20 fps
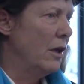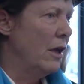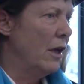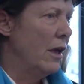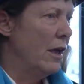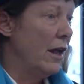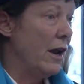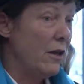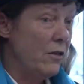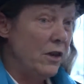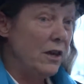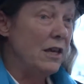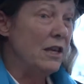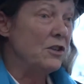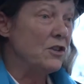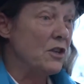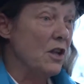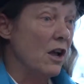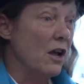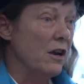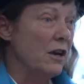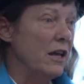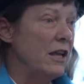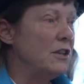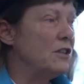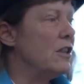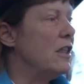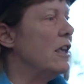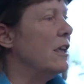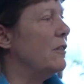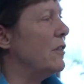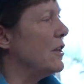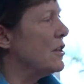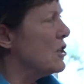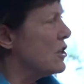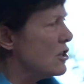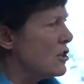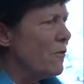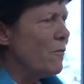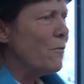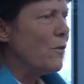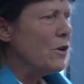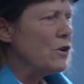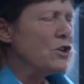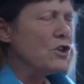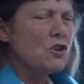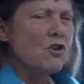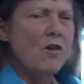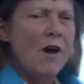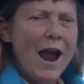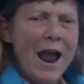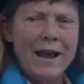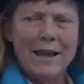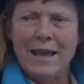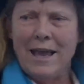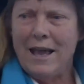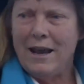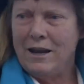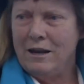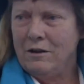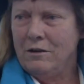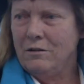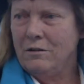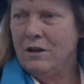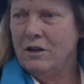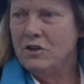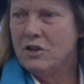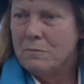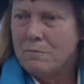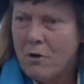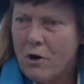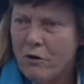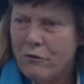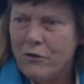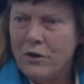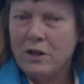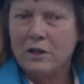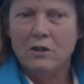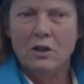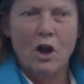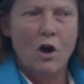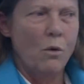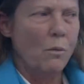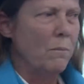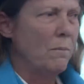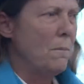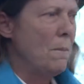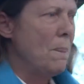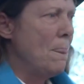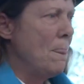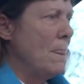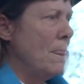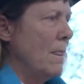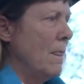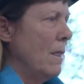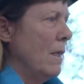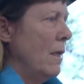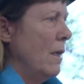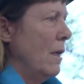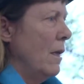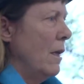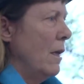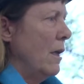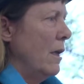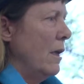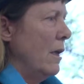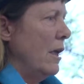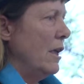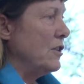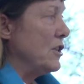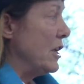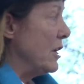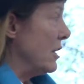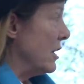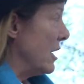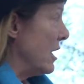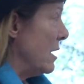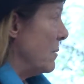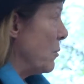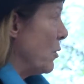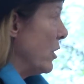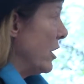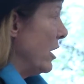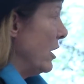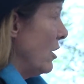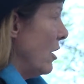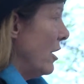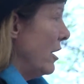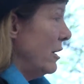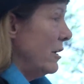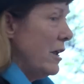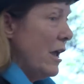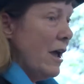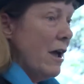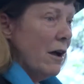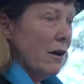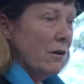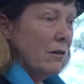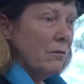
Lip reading: And I think this is a first crack at it. Is it perfect? No. Is he going to keep working on it? Yeah.